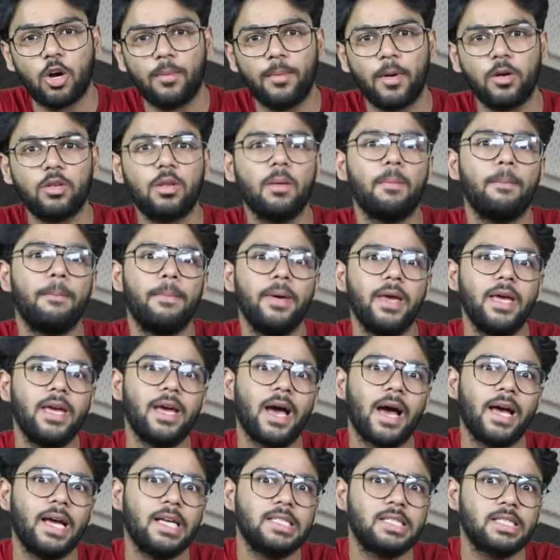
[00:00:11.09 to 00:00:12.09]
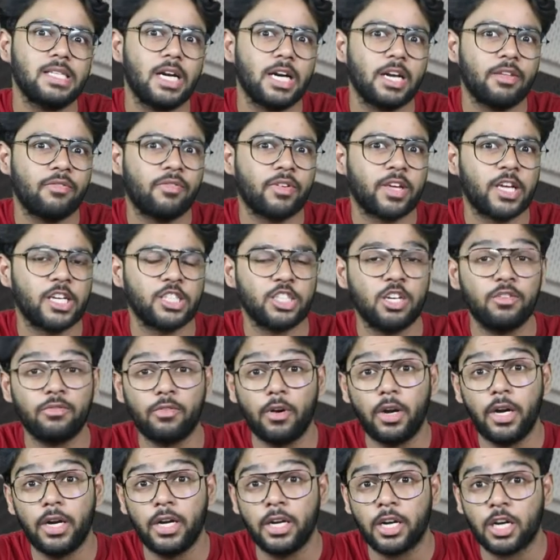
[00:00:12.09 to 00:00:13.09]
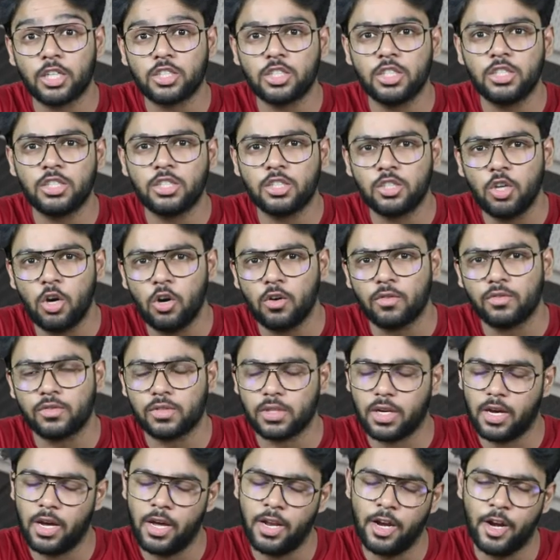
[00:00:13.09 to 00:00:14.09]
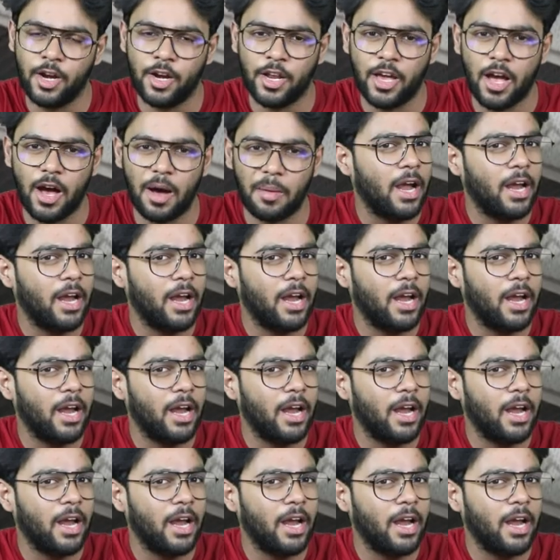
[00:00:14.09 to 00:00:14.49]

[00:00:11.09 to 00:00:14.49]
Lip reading: about the BIS certification for induction stoves in India.